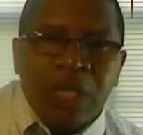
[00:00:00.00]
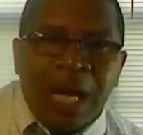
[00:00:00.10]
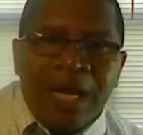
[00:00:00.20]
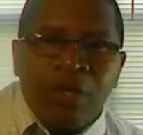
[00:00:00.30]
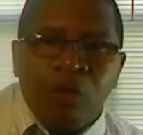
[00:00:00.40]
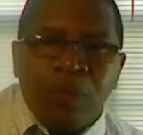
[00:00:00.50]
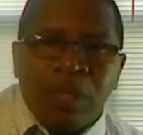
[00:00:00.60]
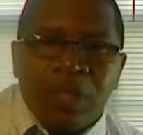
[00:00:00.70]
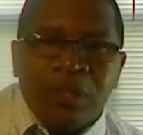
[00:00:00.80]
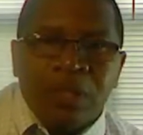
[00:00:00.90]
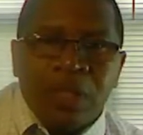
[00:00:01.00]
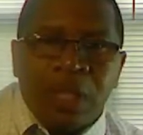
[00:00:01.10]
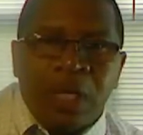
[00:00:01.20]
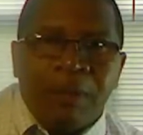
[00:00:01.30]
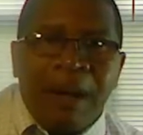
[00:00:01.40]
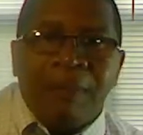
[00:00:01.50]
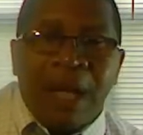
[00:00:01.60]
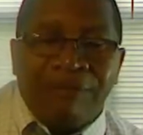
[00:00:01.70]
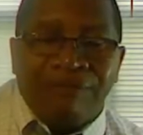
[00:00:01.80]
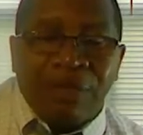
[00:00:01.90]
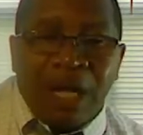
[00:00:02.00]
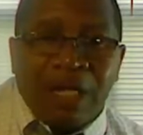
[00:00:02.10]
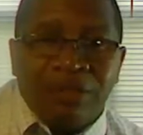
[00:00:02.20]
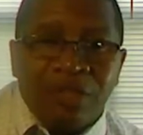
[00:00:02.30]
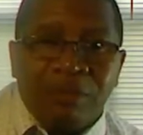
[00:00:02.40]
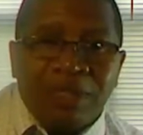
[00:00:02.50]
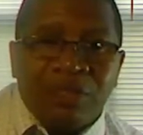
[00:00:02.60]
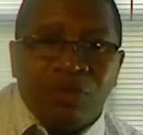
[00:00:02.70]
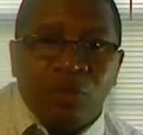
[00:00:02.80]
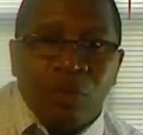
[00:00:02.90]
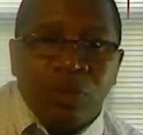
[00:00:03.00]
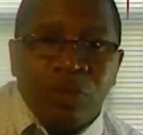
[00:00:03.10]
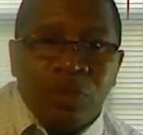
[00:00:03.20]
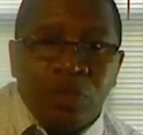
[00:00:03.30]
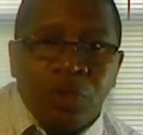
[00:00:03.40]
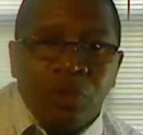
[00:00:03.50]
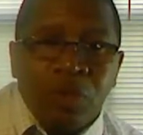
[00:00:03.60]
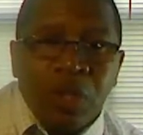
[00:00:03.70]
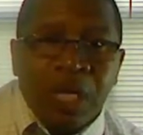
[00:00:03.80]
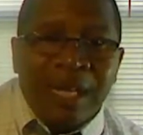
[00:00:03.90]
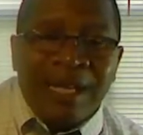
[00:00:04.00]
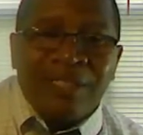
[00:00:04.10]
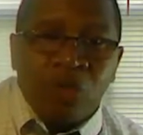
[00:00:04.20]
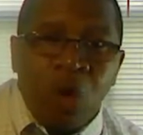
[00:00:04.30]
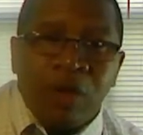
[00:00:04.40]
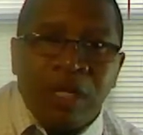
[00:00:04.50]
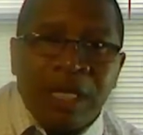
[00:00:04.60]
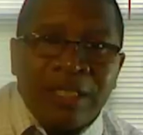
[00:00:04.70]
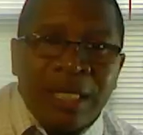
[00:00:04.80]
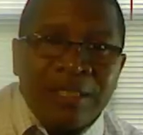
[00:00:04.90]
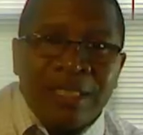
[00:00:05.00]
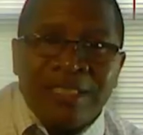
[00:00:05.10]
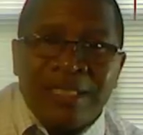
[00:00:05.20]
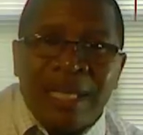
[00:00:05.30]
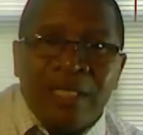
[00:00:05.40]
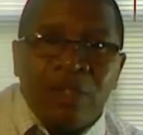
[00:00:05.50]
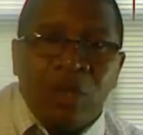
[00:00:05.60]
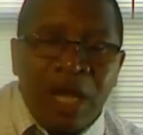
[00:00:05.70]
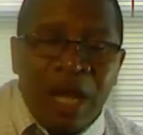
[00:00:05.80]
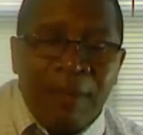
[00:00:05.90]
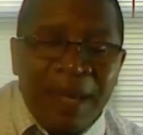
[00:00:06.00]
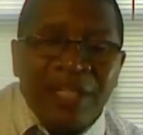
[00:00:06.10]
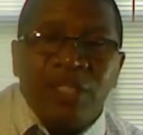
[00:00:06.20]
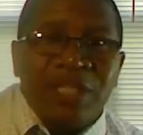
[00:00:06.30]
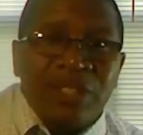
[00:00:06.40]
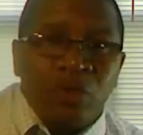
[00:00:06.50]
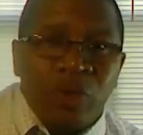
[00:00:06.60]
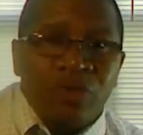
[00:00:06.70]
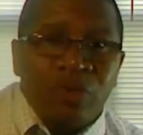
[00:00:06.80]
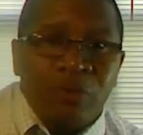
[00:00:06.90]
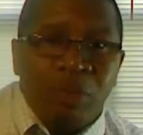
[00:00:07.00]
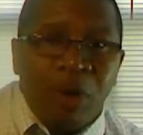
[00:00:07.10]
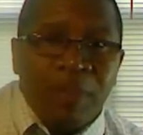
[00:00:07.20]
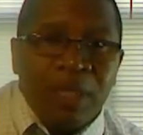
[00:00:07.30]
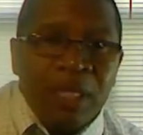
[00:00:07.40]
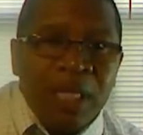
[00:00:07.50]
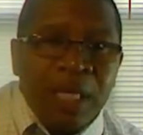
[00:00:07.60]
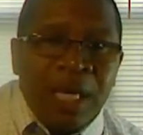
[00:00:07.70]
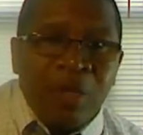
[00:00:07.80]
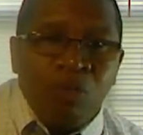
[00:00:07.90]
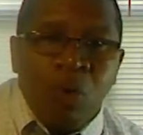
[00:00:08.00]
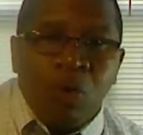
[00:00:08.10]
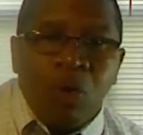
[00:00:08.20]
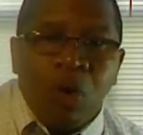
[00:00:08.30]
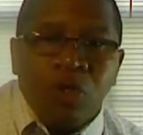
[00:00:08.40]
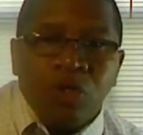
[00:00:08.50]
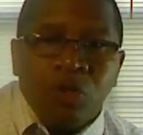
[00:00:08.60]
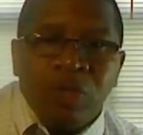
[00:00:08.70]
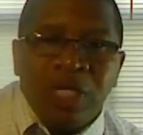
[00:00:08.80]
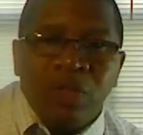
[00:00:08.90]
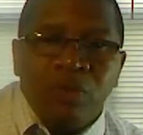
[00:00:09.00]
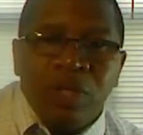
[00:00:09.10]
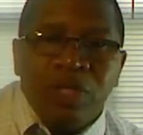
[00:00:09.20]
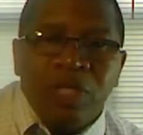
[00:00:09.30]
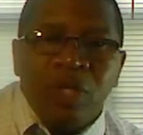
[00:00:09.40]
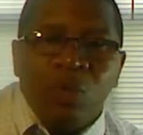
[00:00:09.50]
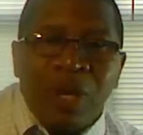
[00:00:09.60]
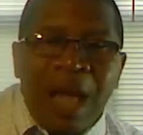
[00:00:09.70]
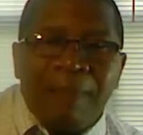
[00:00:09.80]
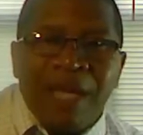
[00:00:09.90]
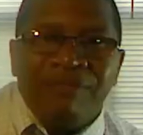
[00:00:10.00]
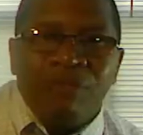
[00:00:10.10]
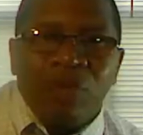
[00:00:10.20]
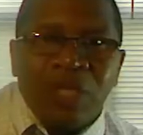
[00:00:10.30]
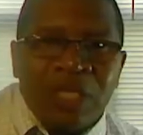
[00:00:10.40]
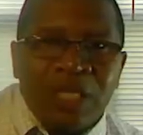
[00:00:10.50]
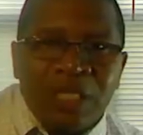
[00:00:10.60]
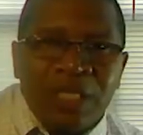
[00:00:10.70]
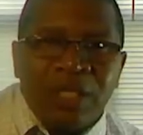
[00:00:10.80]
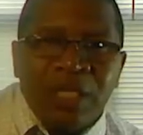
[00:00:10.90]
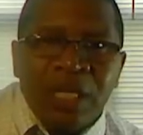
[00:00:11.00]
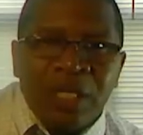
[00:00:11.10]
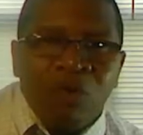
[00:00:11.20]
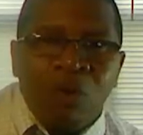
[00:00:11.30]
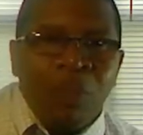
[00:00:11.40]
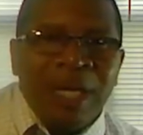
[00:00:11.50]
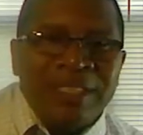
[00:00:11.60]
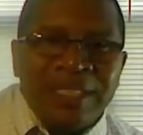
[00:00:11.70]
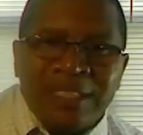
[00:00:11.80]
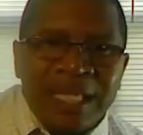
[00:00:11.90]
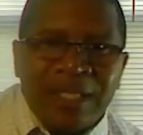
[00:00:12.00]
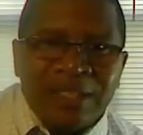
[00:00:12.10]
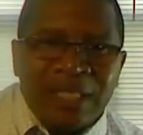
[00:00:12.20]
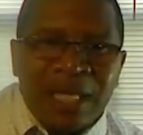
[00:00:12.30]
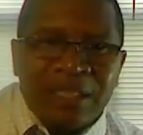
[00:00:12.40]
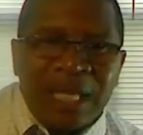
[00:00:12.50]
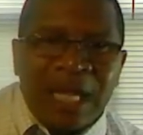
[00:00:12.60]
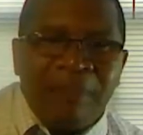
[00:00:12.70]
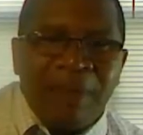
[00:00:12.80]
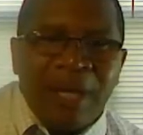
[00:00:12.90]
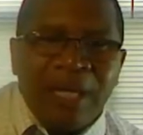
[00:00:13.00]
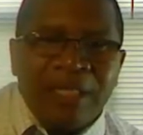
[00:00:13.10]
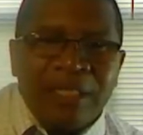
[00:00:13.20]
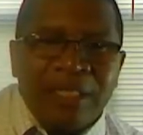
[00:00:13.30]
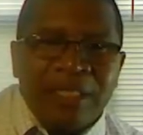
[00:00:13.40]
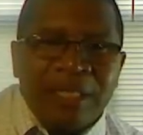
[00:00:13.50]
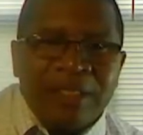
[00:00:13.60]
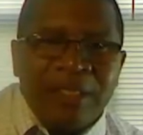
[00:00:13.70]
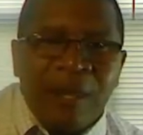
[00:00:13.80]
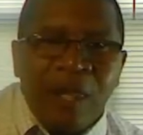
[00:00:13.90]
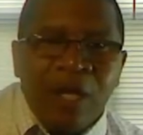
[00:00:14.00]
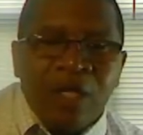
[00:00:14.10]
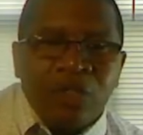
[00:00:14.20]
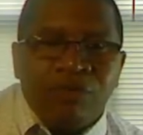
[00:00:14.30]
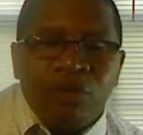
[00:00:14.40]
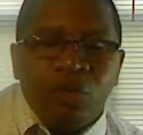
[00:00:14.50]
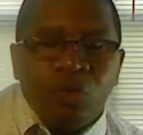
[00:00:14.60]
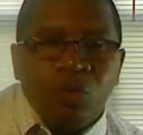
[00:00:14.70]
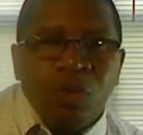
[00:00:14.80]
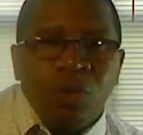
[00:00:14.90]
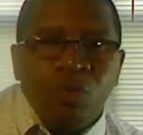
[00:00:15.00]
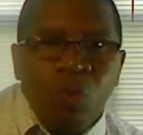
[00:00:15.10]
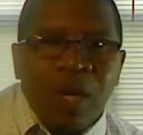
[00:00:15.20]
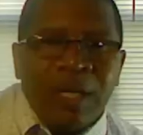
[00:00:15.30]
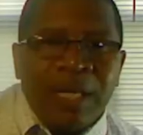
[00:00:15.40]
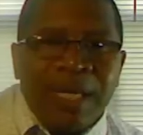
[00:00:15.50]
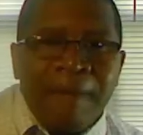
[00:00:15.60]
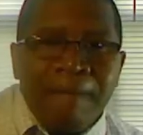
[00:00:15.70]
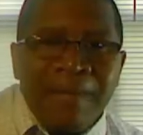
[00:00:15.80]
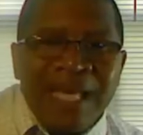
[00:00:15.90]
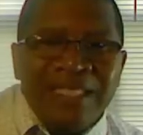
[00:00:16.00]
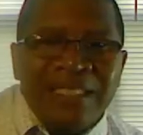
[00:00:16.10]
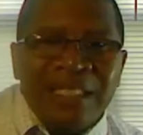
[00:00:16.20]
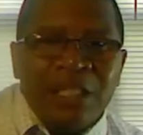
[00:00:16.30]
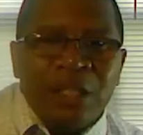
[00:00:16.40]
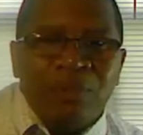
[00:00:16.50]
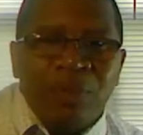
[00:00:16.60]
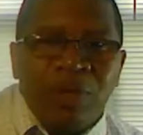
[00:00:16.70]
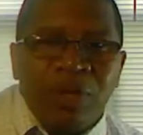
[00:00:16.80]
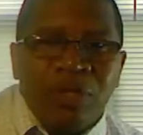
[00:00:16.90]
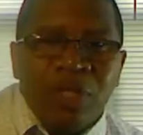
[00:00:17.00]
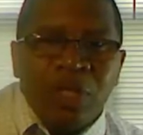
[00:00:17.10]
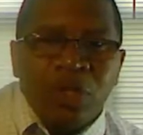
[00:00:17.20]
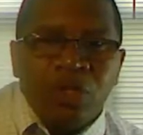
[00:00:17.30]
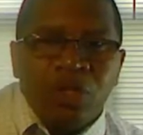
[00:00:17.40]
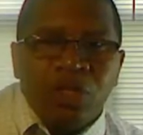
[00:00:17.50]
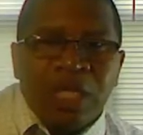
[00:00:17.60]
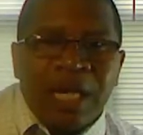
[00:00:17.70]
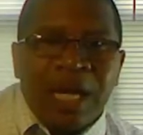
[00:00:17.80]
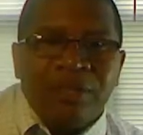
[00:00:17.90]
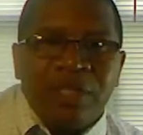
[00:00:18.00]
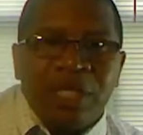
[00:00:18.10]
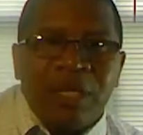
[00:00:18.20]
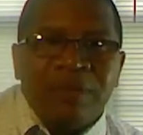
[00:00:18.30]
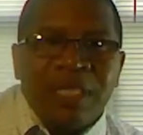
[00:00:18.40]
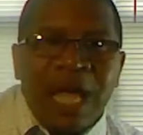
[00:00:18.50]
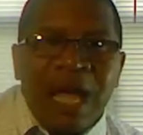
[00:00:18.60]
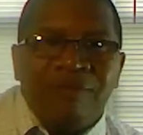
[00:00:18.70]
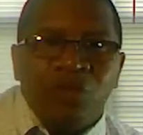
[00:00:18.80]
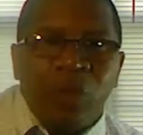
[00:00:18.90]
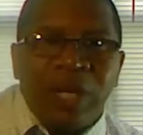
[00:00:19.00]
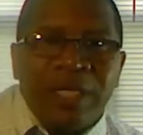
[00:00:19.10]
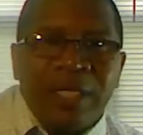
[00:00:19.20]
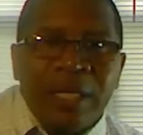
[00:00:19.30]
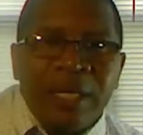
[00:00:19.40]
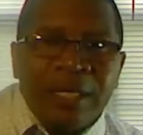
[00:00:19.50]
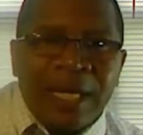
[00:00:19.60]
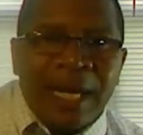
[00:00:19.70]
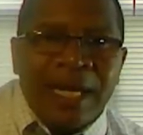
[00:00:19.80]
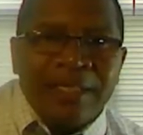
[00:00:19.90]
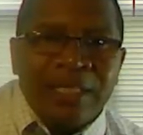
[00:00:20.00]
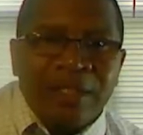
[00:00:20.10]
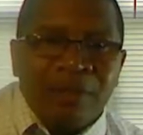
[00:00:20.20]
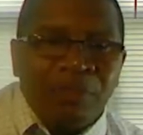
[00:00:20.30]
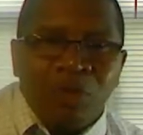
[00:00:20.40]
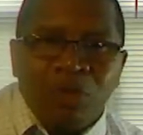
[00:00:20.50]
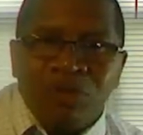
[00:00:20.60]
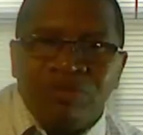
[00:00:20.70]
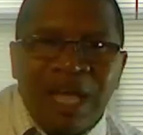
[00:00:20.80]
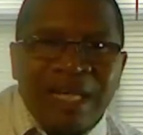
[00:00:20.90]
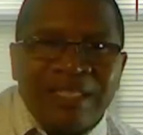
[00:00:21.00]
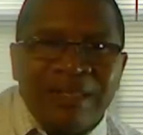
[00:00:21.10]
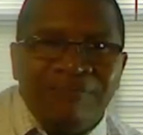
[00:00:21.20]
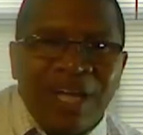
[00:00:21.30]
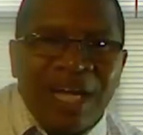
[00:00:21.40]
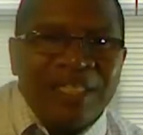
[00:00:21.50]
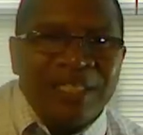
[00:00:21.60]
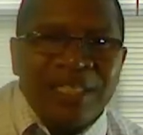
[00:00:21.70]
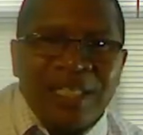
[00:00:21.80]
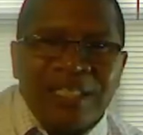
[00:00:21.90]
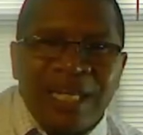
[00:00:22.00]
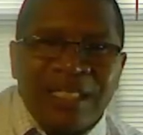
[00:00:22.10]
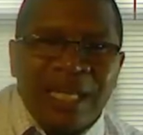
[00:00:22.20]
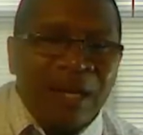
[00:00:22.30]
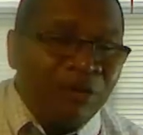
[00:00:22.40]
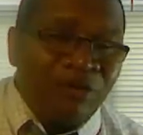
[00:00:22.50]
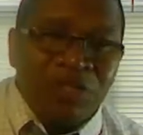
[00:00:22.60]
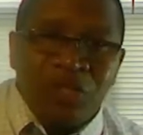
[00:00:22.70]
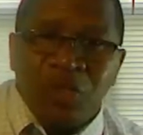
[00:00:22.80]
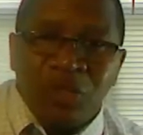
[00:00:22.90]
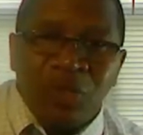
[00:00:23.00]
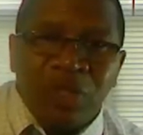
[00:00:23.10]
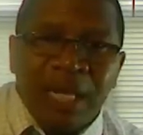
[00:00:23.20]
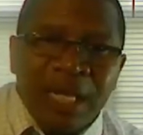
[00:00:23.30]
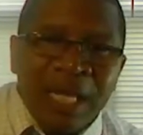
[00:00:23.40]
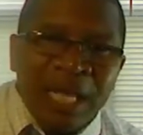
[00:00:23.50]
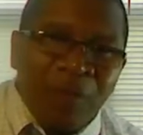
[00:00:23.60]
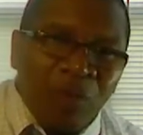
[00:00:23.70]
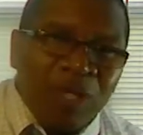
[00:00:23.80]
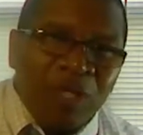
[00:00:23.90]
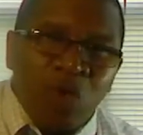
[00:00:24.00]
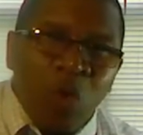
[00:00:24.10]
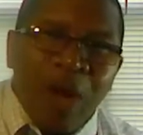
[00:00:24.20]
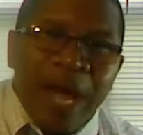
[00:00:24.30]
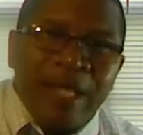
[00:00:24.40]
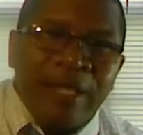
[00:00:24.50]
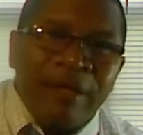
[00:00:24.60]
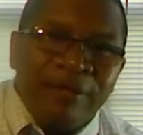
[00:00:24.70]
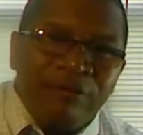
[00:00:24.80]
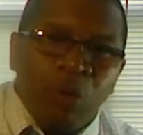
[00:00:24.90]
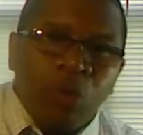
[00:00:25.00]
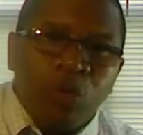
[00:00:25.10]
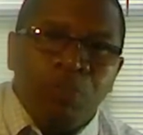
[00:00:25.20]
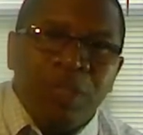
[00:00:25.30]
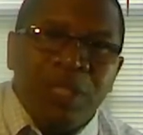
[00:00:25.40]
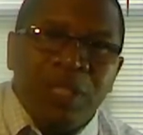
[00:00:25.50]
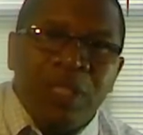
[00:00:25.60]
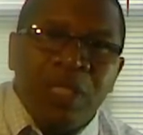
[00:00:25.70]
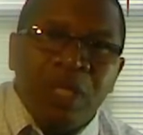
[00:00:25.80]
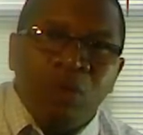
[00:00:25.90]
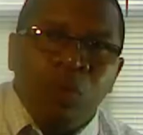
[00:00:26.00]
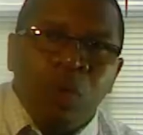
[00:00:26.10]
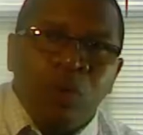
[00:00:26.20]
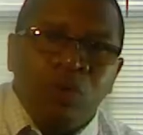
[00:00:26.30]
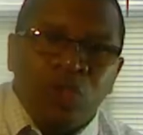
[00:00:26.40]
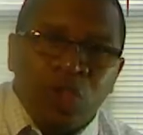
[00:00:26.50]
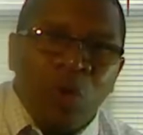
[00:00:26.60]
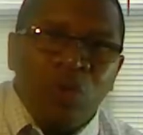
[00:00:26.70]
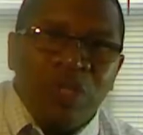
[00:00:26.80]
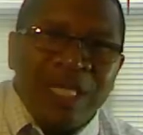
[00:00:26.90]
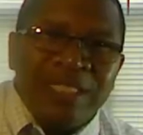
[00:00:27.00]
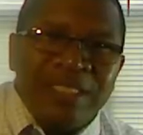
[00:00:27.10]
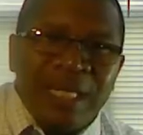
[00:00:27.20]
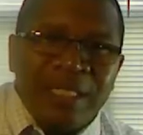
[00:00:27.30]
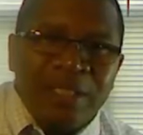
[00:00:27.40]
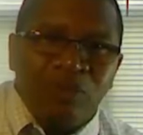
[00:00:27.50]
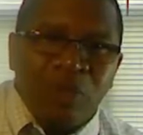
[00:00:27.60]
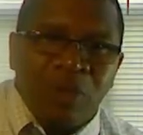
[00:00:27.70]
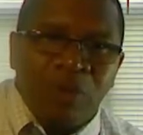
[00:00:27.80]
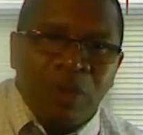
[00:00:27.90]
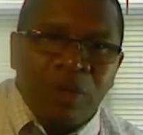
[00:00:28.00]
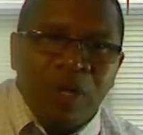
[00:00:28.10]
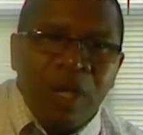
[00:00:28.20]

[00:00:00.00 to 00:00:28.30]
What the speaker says: I know, because I consider myself the real deal too, and I taught it, as I said, to agents at the Treasury Department. And it won't cost you anywhere near what I paid for to get it either. You won't pay $6,000 like I paid to get this. So if you truly want an amazing experience, you should check out Tim's live training, like I did, to put on those flak tip vests and things like that. I don't know if he's still doing that, and really go at it full speed. Will show you that these techniques really work.